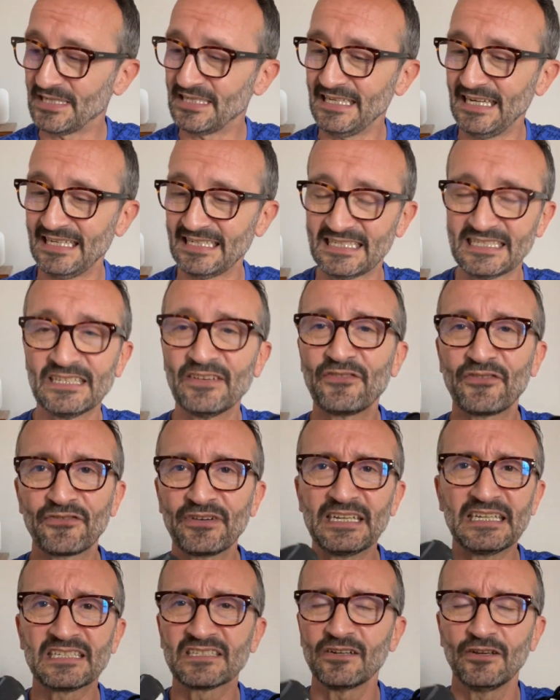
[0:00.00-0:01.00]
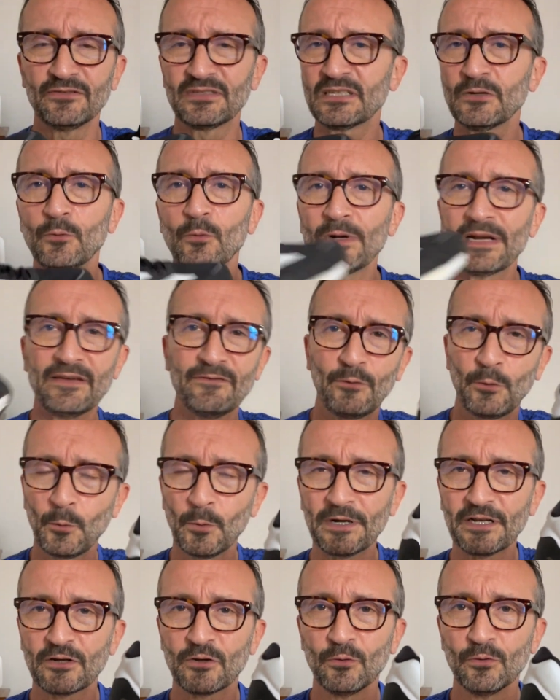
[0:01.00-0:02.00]
Yes, the 3 stripes. So whatever we
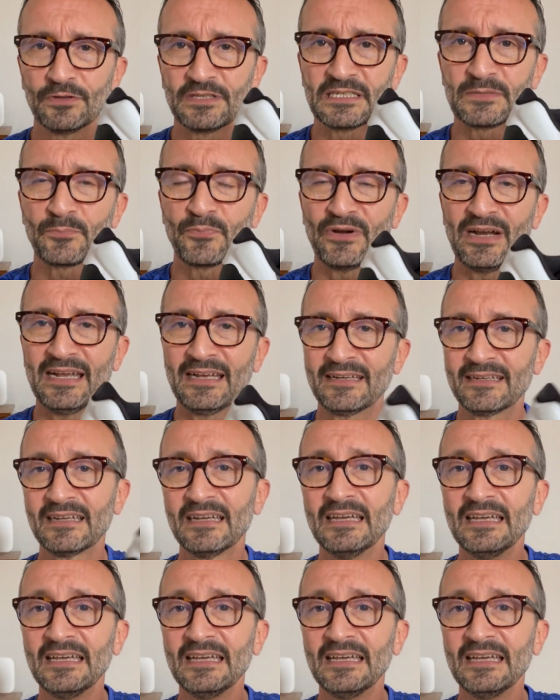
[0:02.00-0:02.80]
want to call this brand,